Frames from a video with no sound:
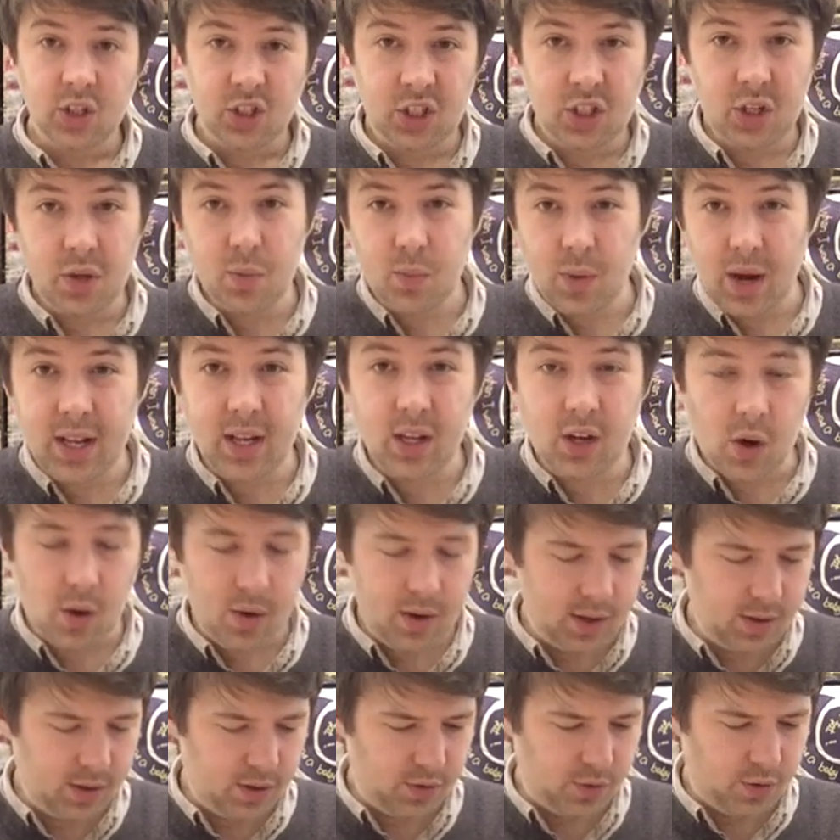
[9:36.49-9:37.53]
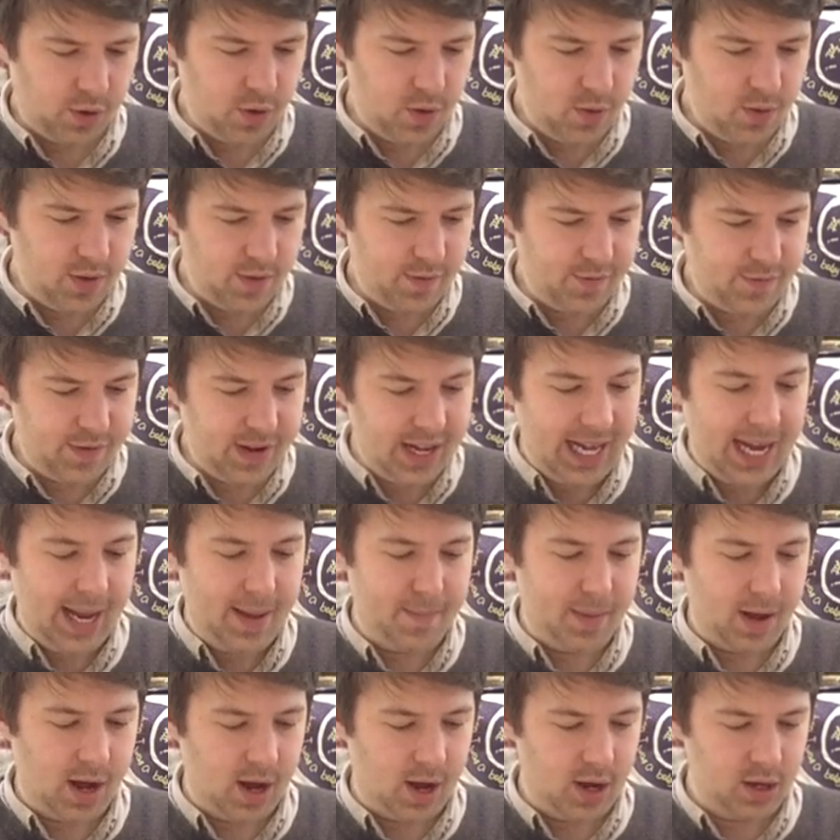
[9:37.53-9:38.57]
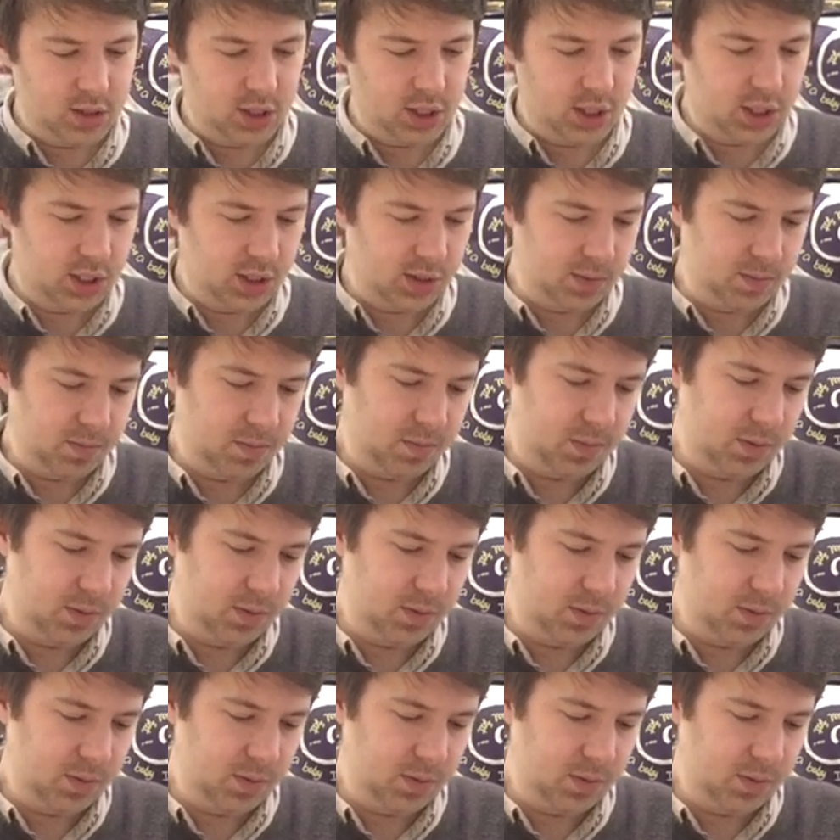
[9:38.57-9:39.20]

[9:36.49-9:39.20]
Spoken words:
to when going through the fidgy parts,